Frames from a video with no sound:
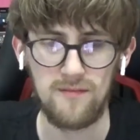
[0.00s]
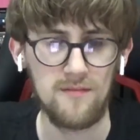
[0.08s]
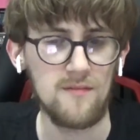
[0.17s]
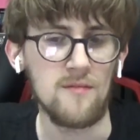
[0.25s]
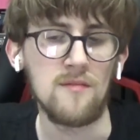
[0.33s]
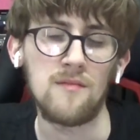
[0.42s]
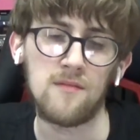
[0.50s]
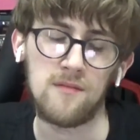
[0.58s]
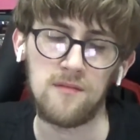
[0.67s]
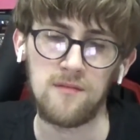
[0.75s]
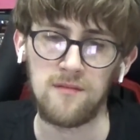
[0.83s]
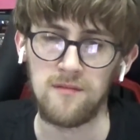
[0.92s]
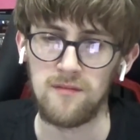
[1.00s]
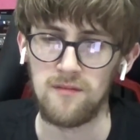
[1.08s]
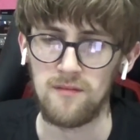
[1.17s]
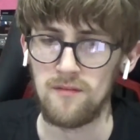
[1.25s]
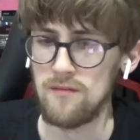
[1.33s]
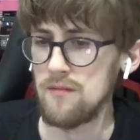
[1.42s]
Dresses like
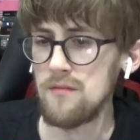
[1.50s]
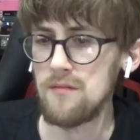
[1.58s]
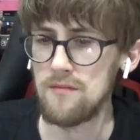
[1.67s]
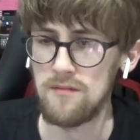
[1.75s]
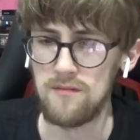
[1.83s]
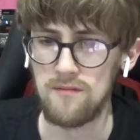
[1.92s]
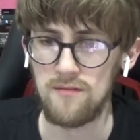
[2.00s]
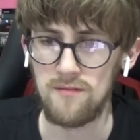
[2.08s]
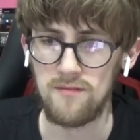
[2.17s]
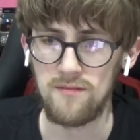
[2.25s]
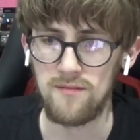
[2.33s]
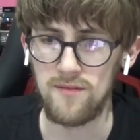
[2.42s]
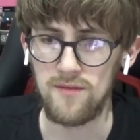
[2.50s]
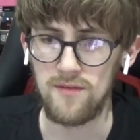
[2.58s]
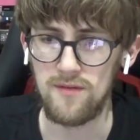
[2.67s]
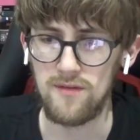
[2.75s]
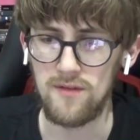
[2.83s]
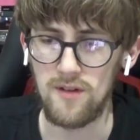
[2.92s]
Faith, voice like an
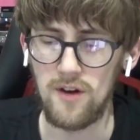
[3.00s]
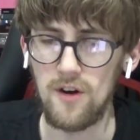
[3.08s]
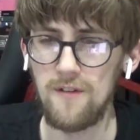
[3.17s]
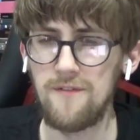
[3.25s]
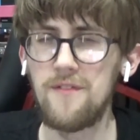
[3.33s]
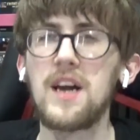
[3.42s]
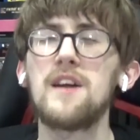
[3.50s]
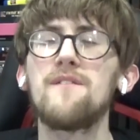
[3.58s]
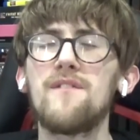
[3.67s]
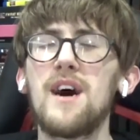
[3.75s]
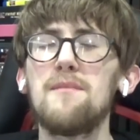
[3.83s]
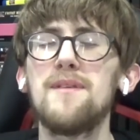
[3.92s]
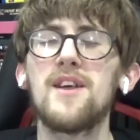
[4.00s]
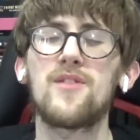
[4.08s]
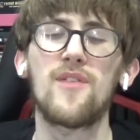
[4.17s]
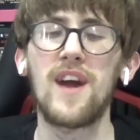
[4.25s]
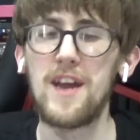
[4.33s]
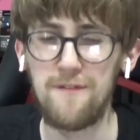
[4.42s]
albatross. Oh, Faith. I miss
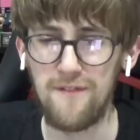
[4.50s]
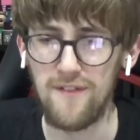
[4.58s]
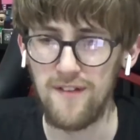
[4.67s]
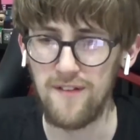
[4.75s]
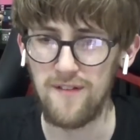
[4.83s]
Faith.